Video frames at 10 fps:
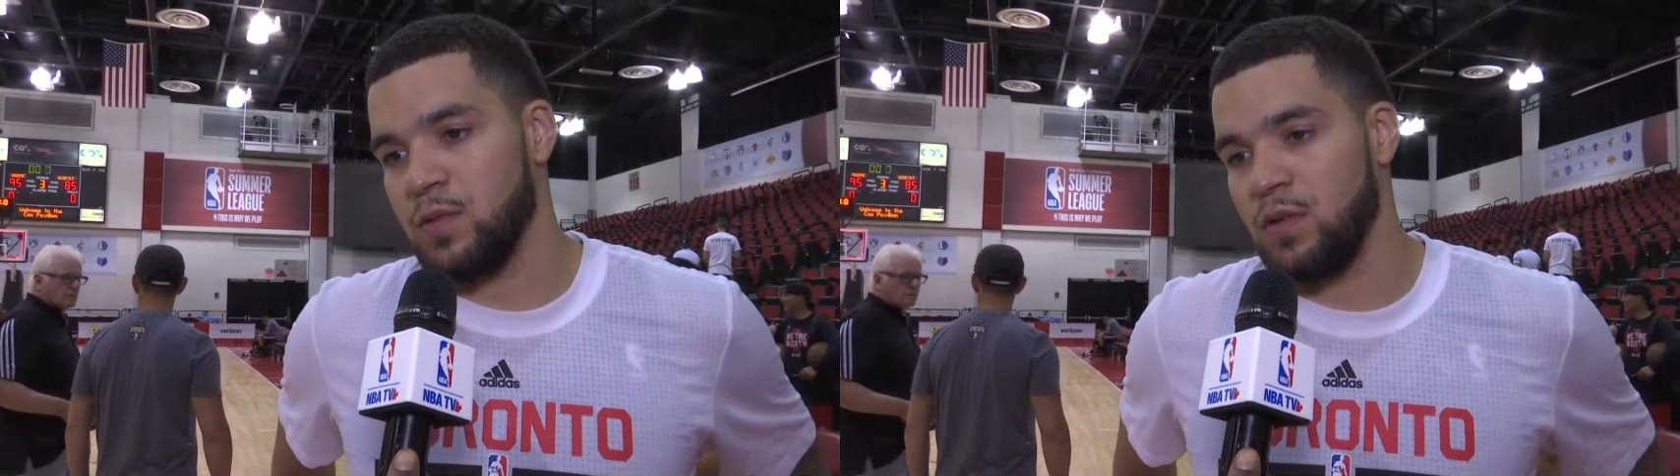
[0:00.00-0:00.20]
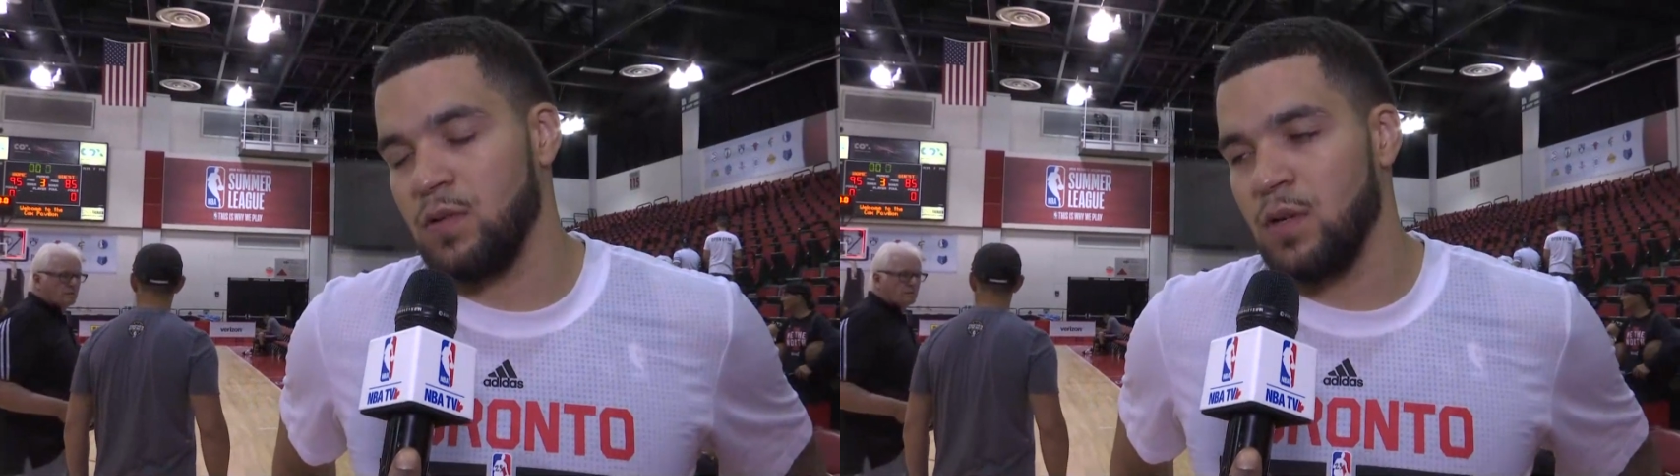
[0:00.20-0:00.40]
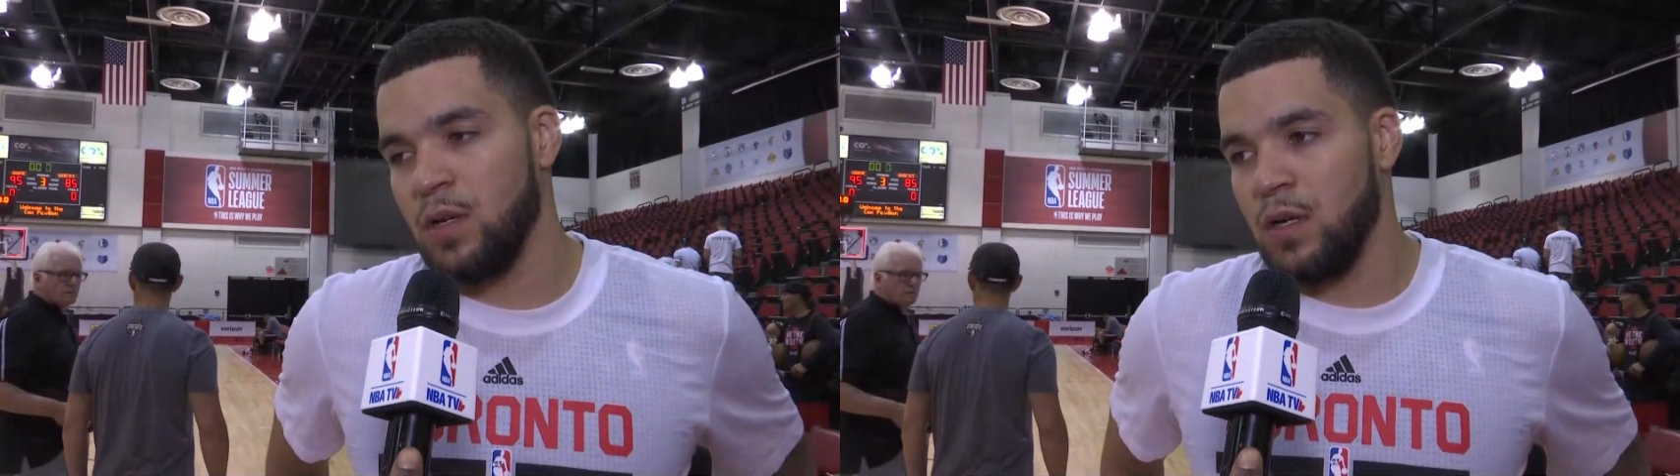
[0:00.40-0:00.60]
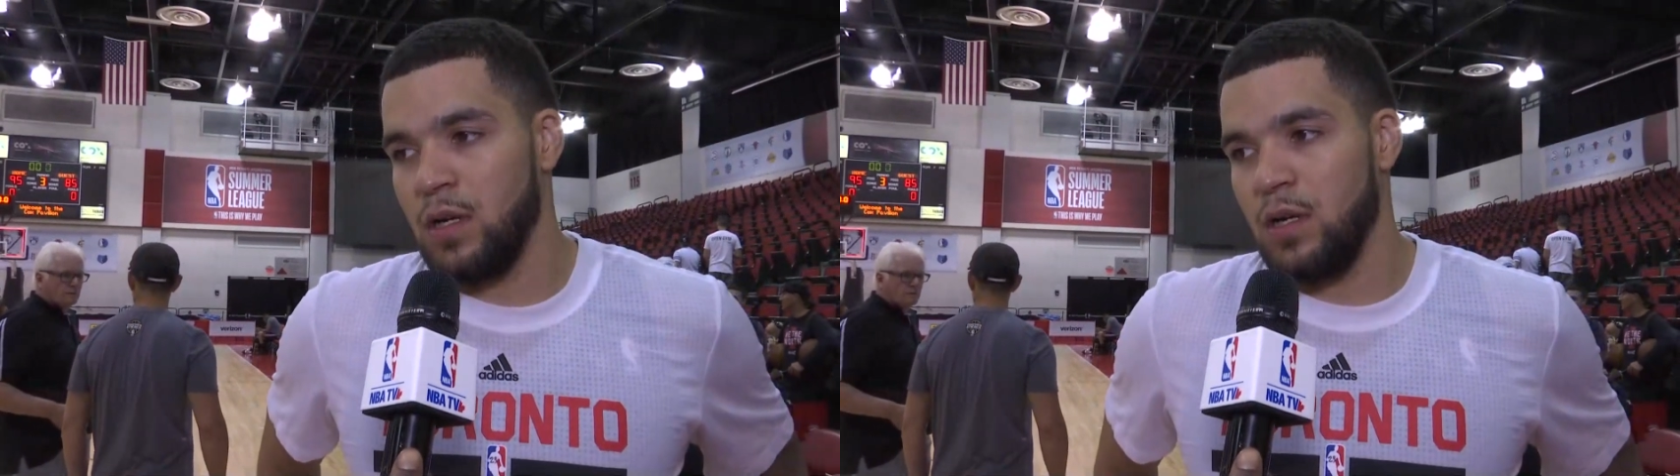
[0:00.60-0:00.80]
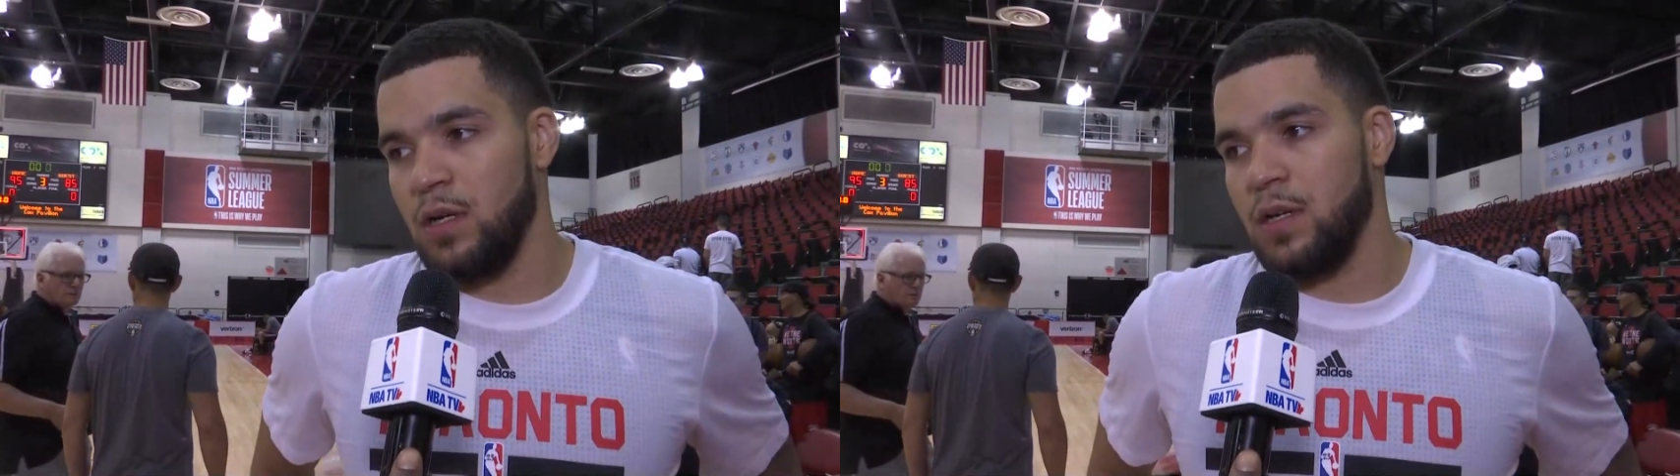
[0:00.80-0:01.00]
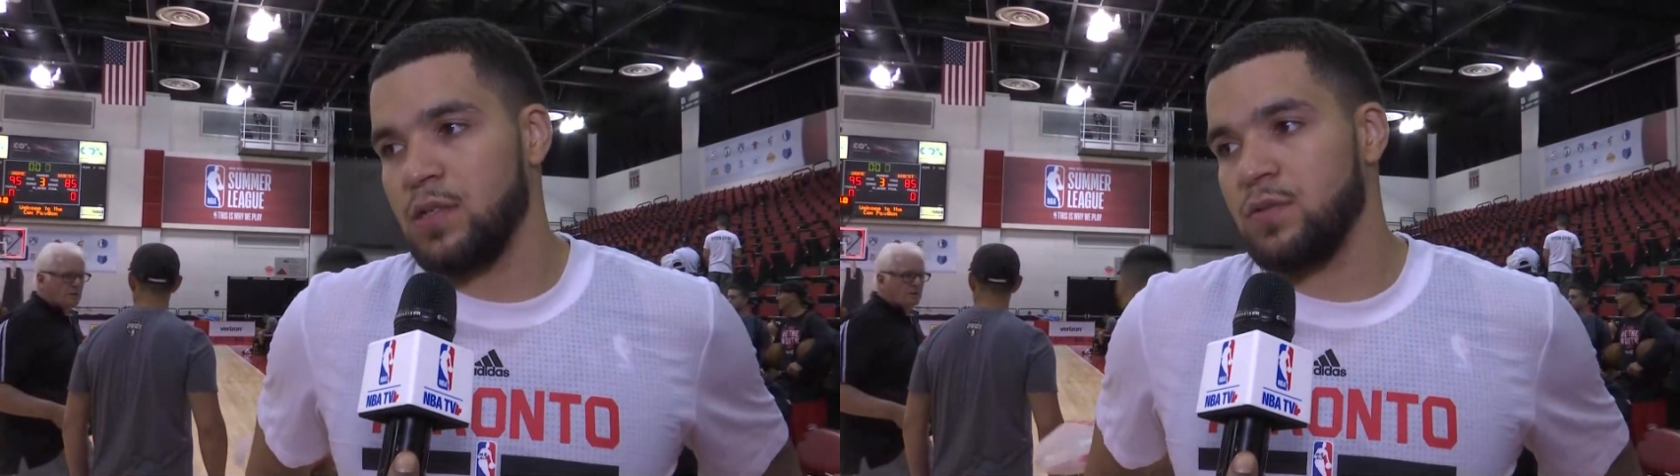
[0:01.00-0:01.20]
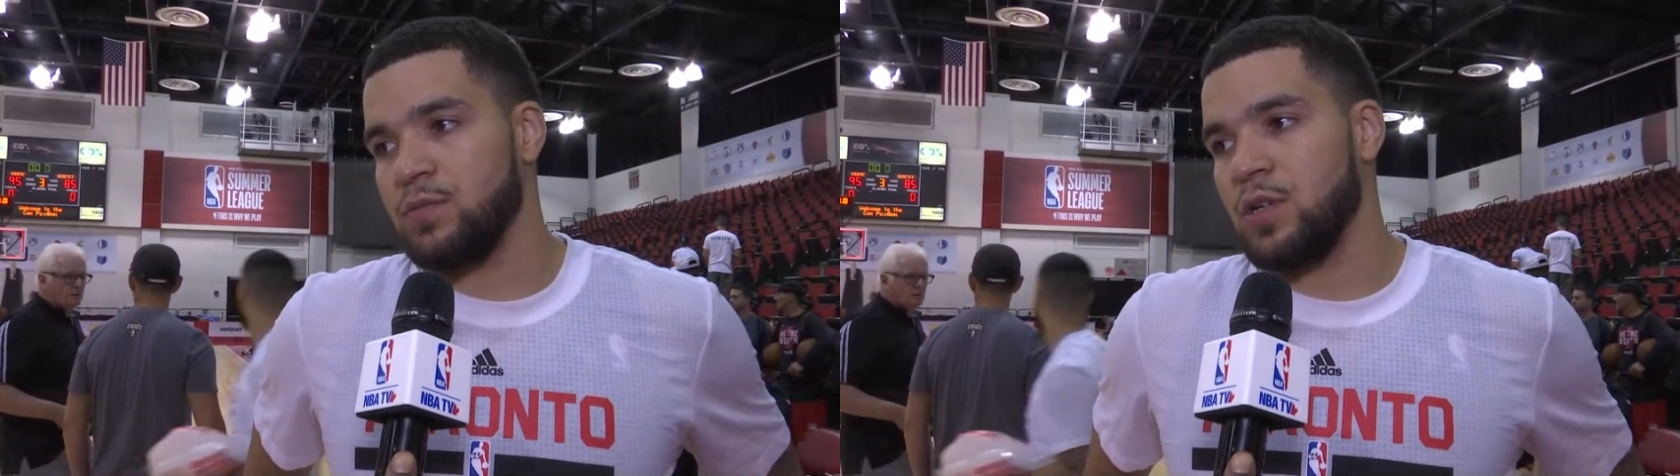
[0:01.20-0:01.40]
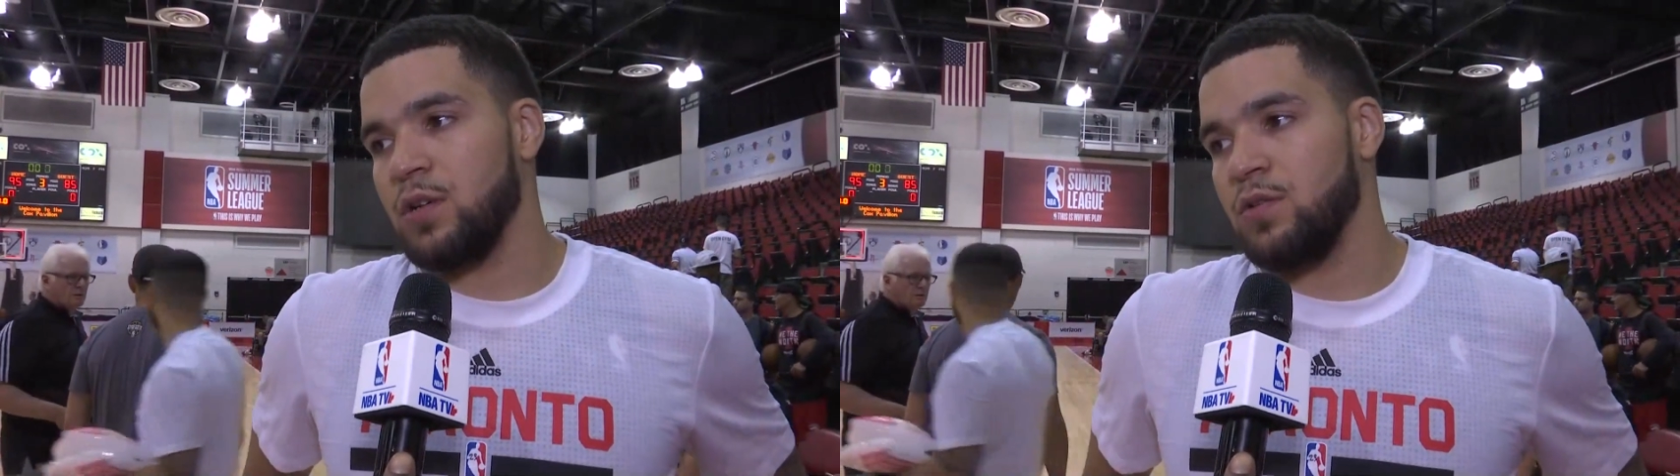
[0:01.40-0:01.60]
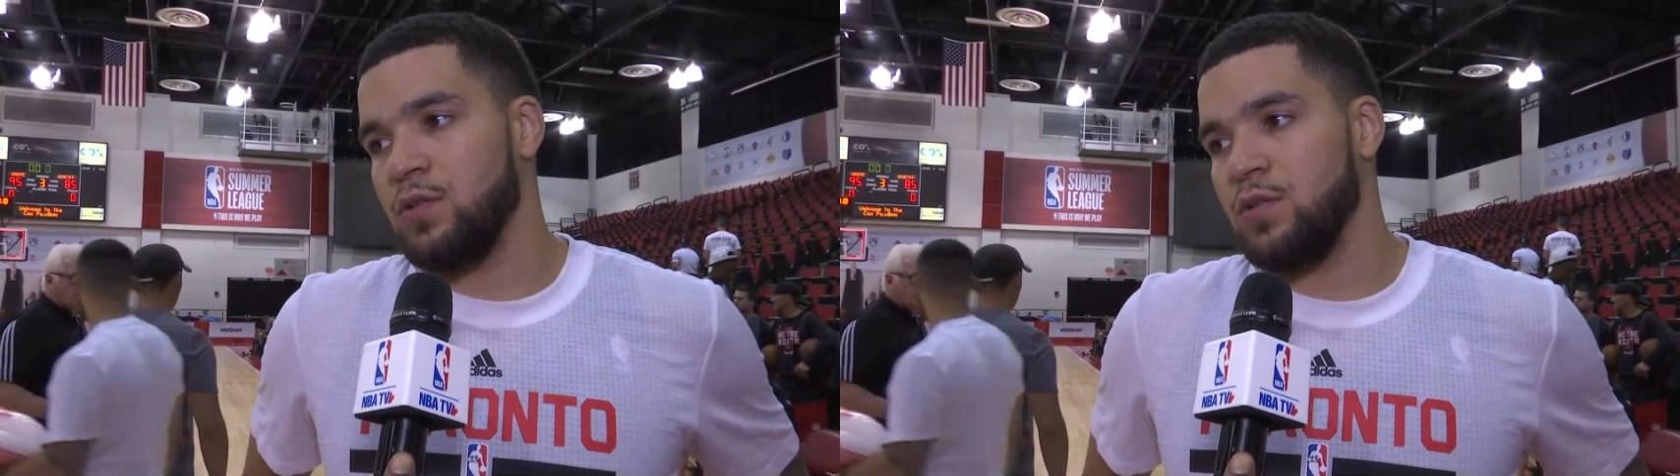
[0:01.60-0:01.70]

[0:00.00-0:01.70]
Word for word: So, uh, that's what I'm trying to